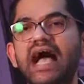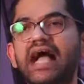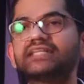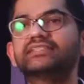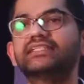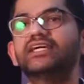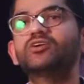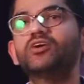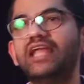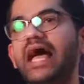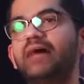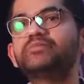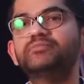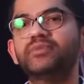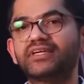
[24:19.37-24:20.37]
actually
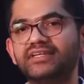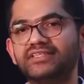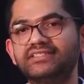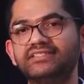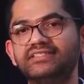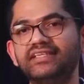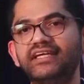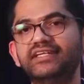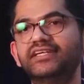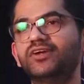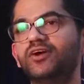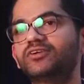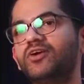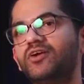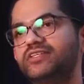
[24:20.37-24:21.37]
collapsed because they did
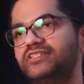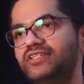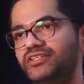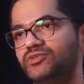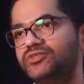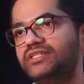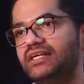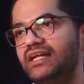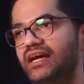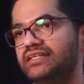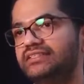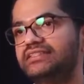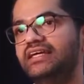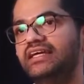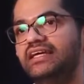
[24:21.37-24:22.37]
not
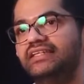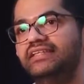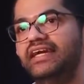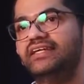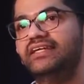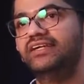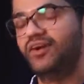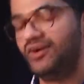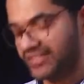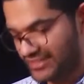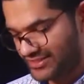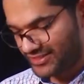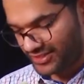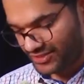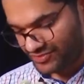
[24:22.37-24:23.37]
constitutionalize, they did not
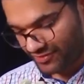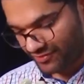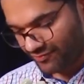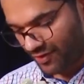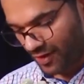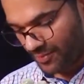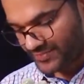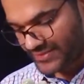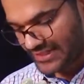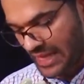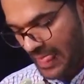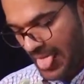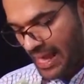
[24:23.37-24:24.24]
introduce reforms.